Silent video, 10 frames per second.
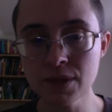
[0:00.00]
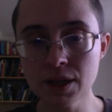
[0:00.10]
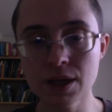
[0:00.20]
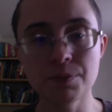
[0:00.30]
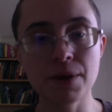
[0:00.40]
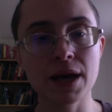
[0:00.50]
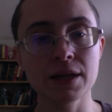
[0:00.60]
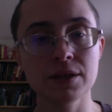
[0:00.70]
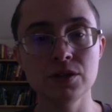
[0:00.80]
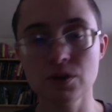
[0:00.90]
get back
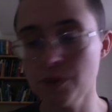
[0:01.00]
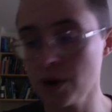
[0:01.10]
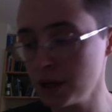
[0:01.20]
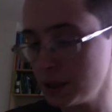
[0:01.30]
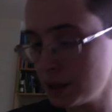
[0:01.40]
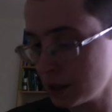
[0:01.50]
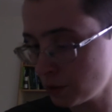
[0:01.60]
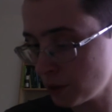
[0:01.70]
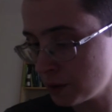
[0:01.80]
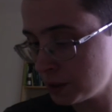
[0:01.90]
into your body, get
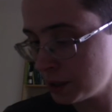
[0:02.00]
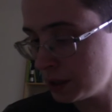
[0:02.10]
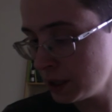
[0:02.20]
grounded.